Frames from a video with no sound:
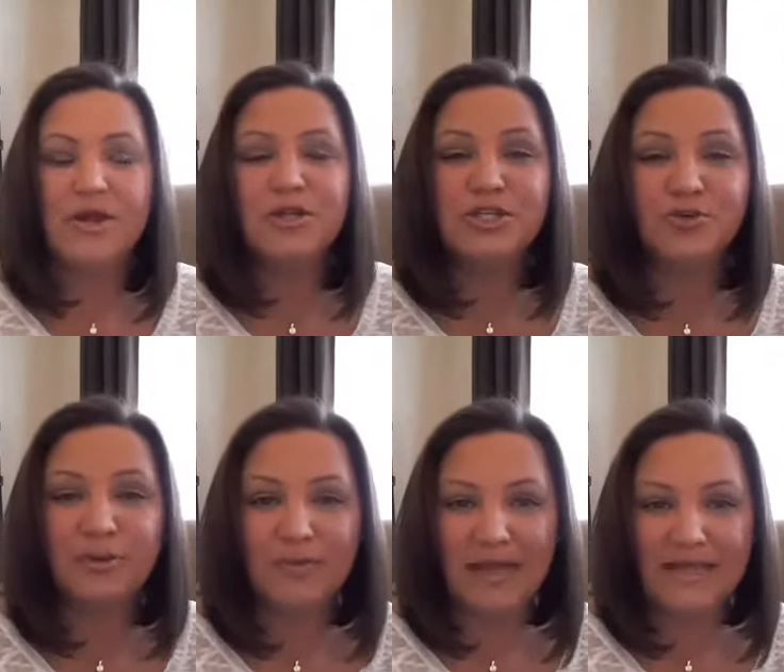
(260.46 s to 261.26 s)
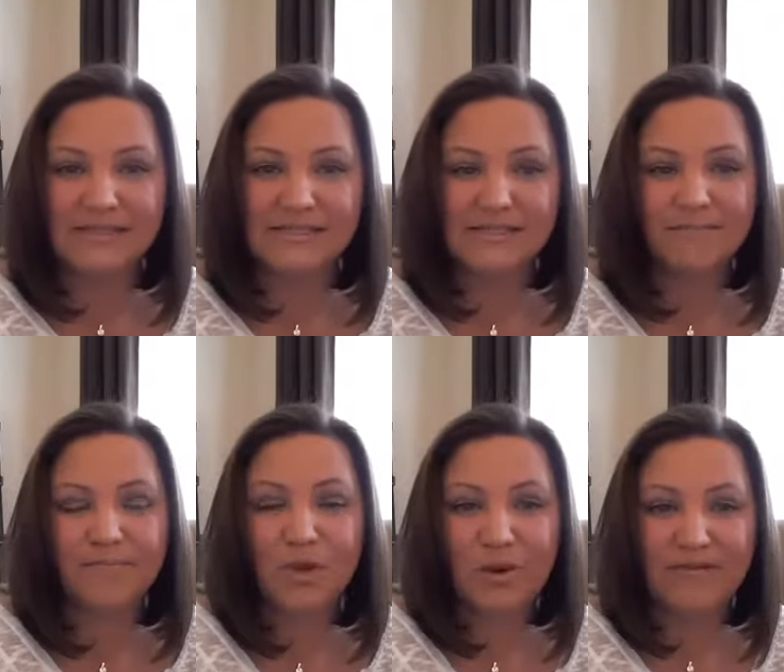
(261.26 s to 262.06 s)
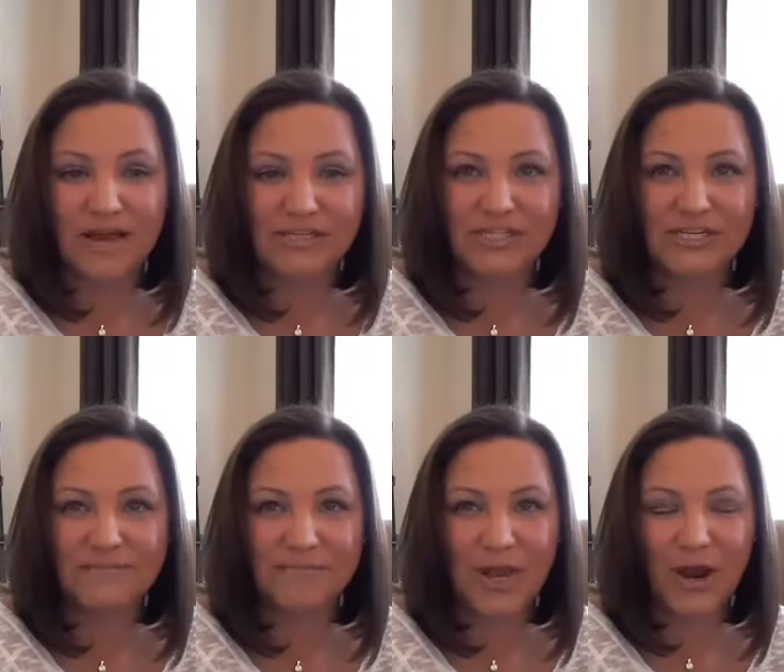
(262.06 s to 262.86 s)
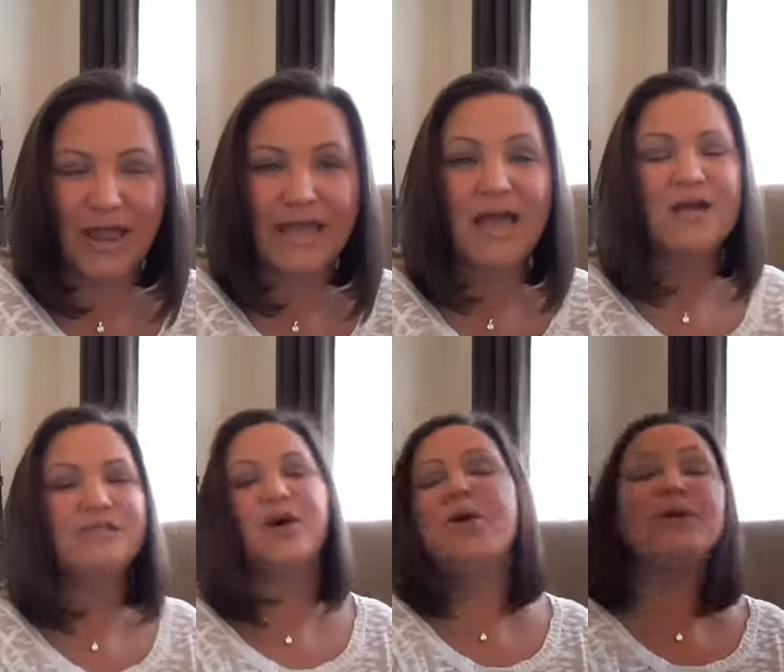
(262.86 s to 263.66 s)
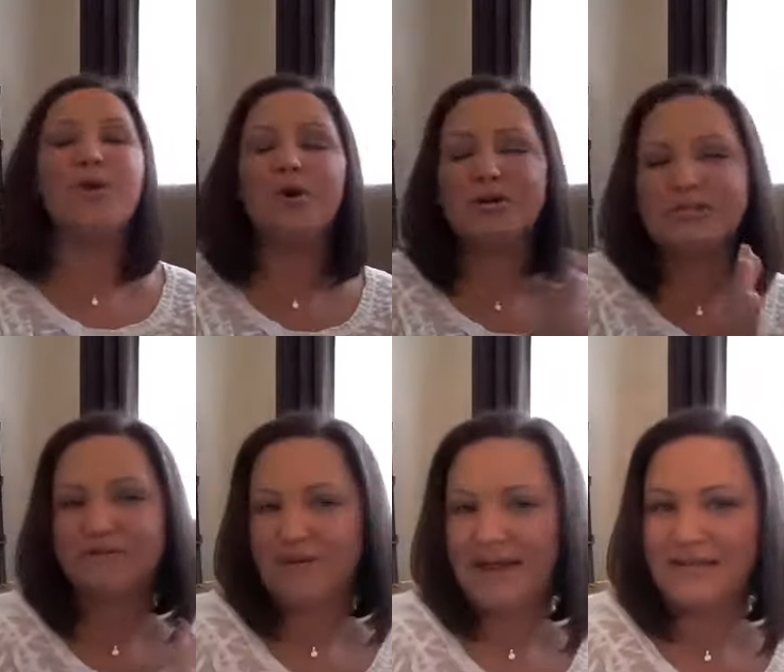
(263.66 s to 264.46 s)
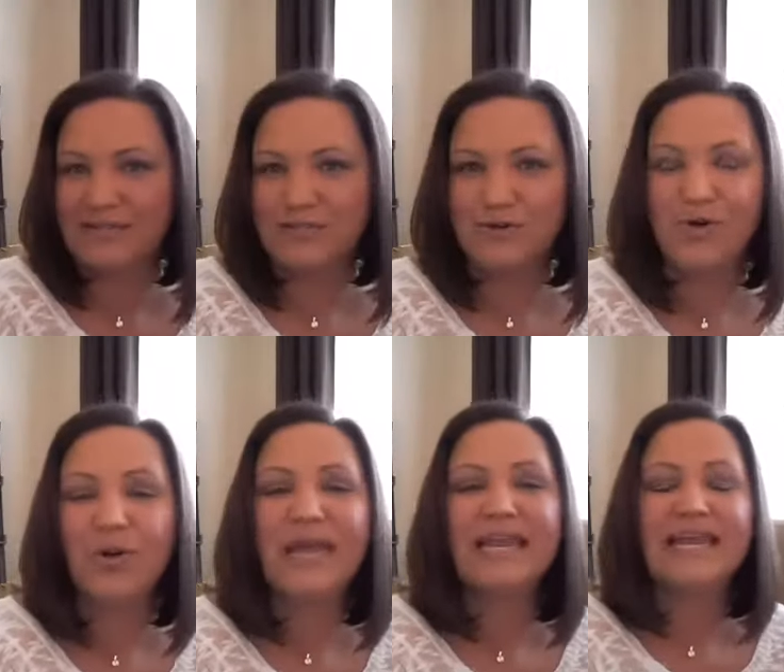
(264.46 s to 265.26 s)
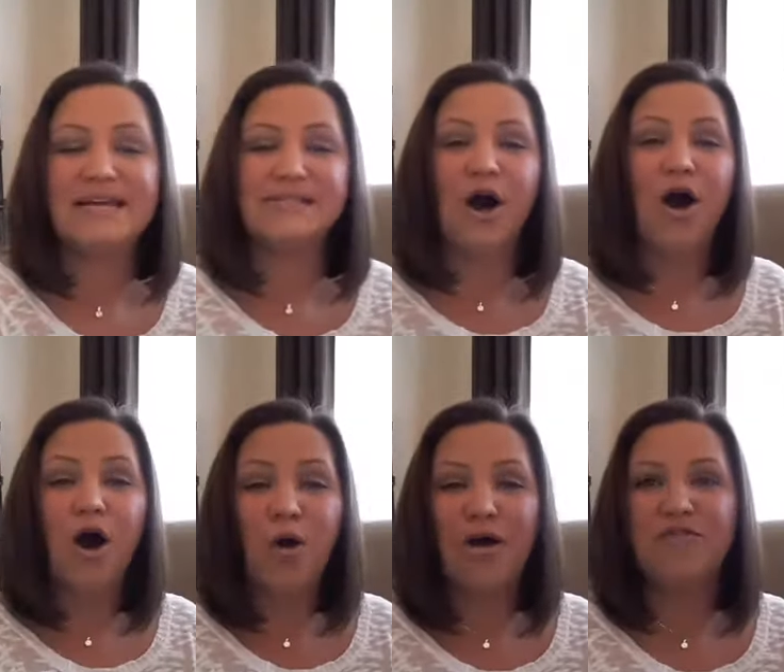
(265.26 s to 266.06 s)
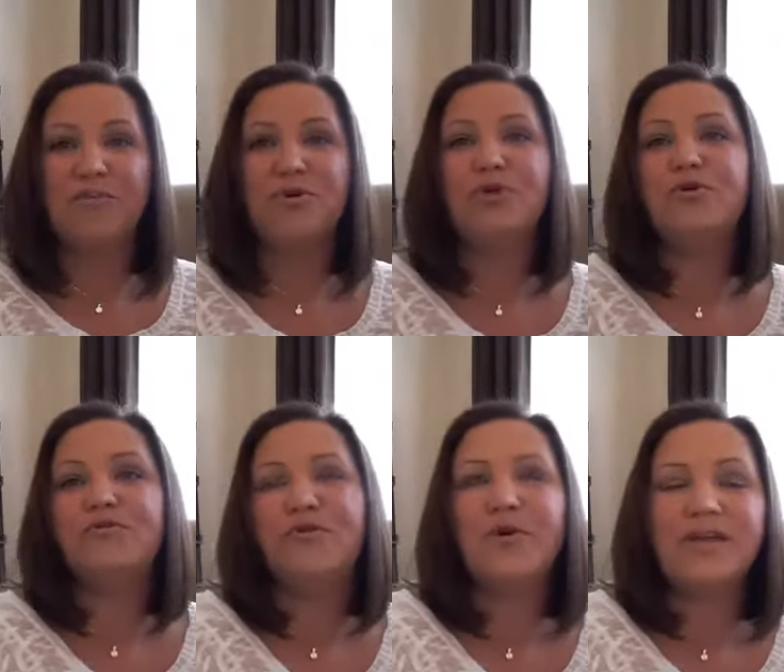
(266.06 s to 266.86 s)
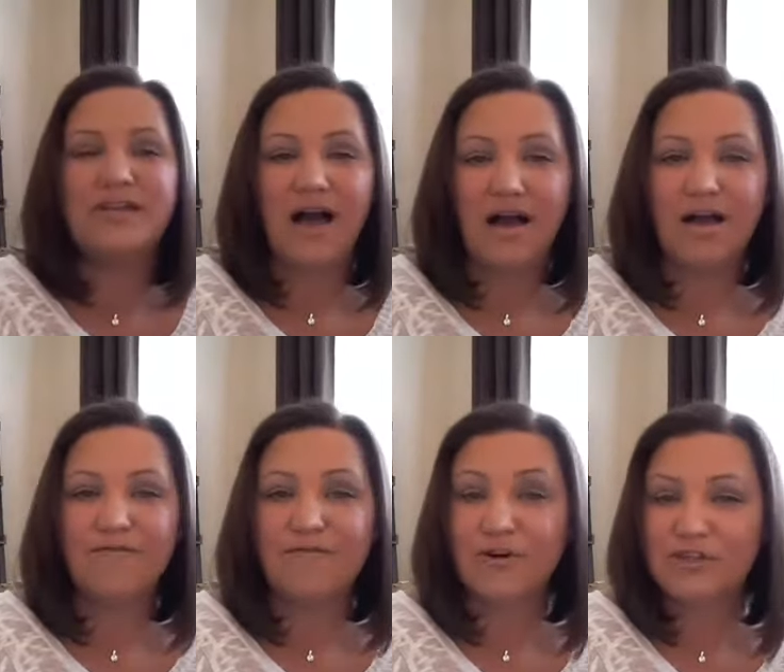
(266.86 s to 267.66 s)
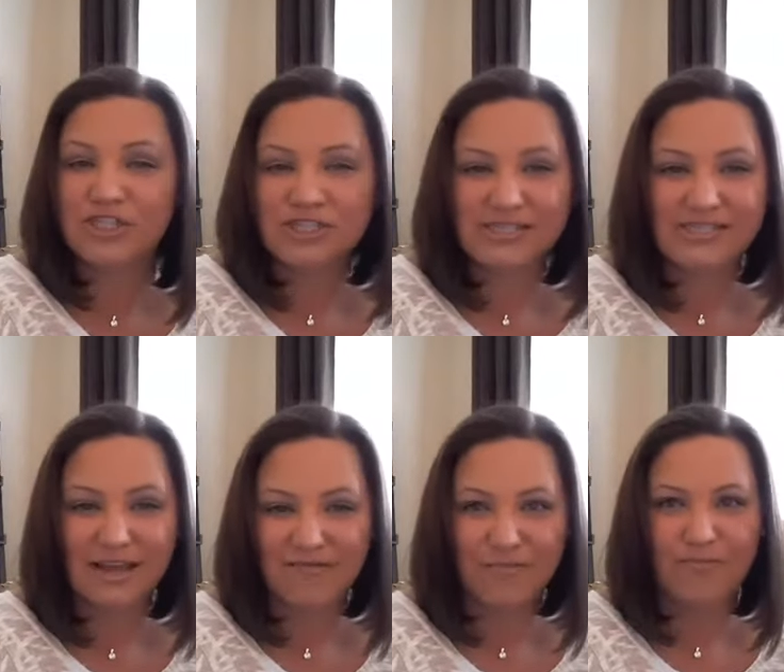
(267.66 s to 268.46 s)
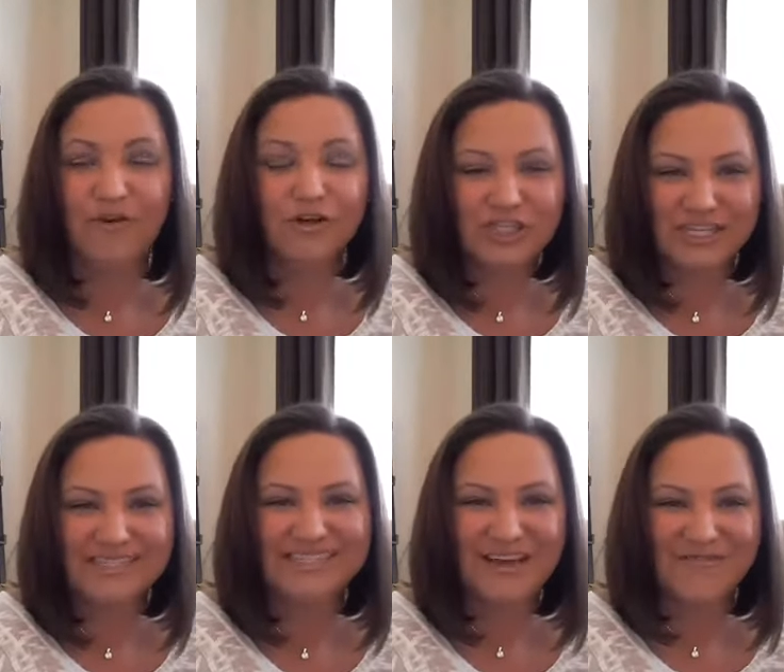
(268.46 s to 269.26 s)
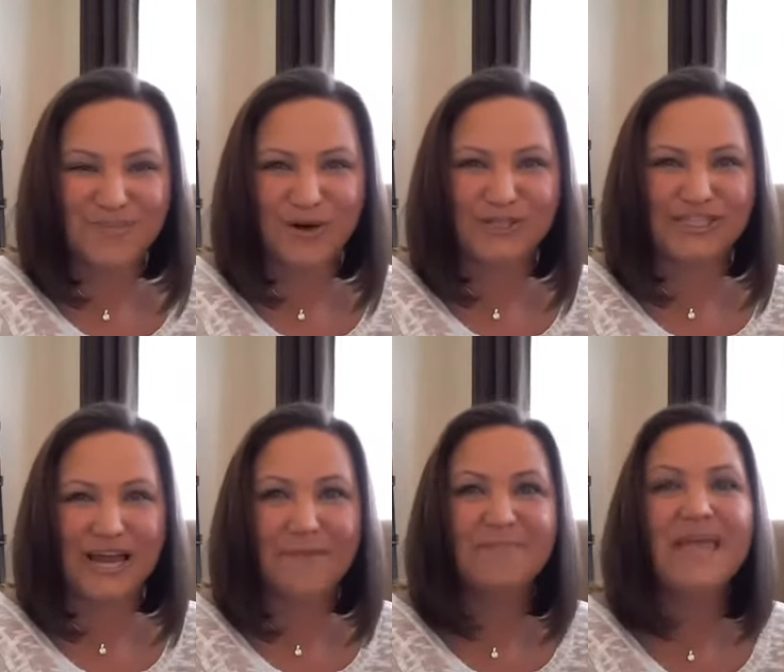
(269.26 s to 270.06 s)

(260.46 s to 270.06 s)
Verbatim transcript: to replace Queen Vashti. All right. So in order to find his new queen, he has all of the beautiful young virgins of virgins of Persia